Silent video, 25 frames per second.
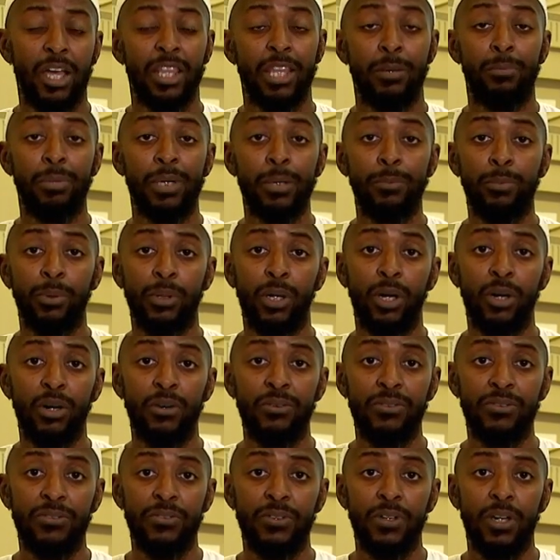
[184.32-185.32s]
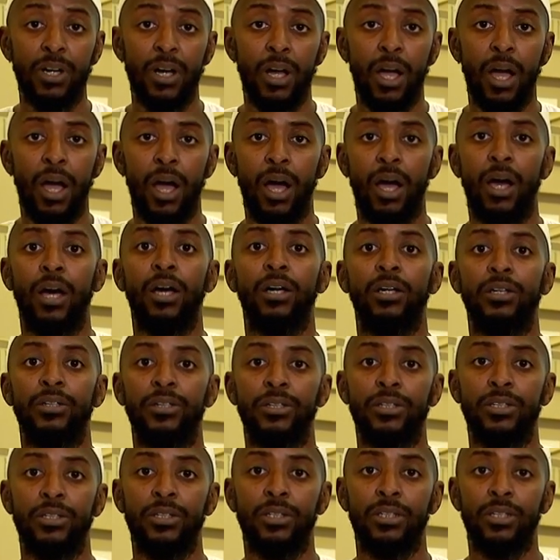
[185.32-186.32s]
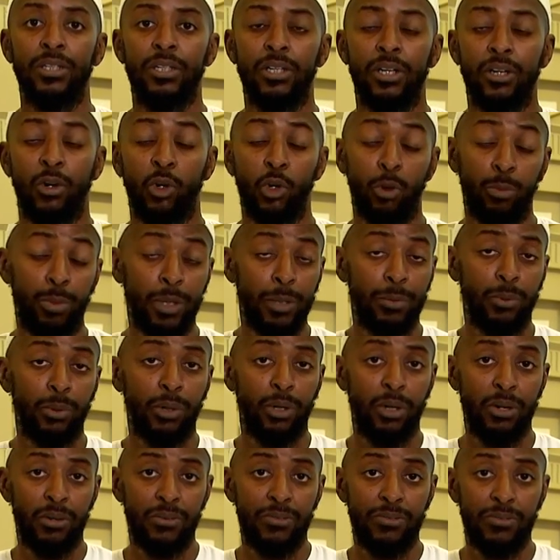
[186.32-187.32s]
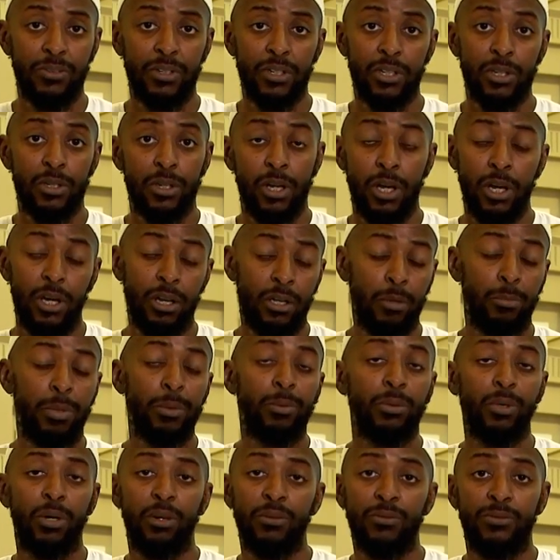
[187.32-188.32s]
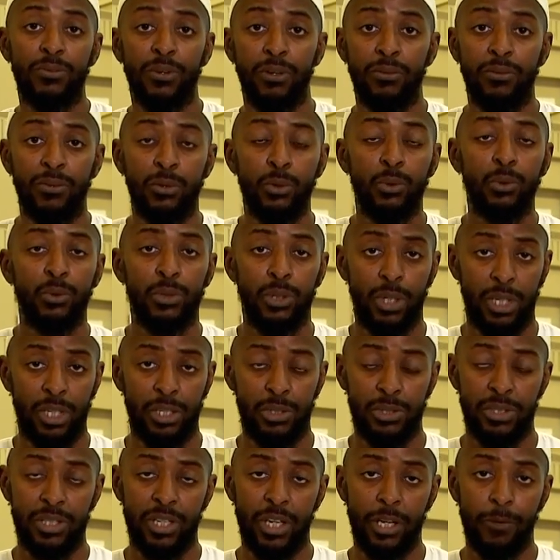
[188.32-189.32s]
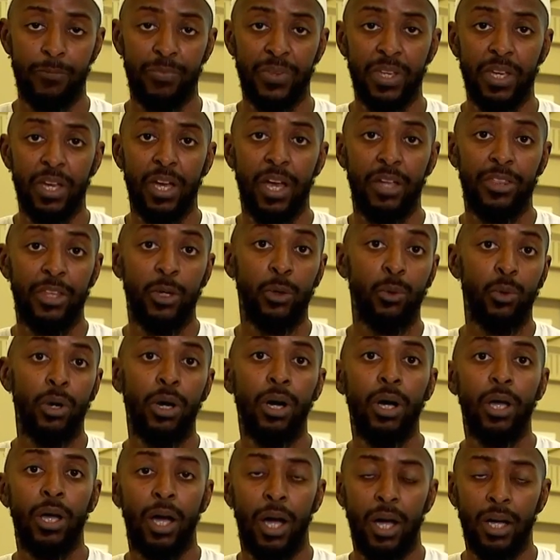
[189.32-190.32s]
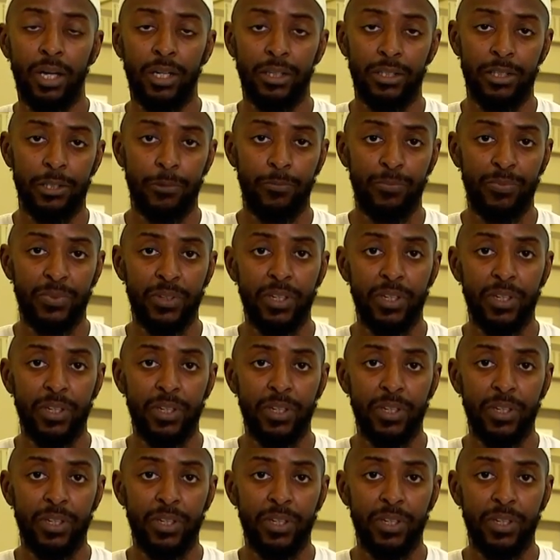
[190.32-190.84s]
the people of Ad, or the people of Hud, I should say, who are Ad.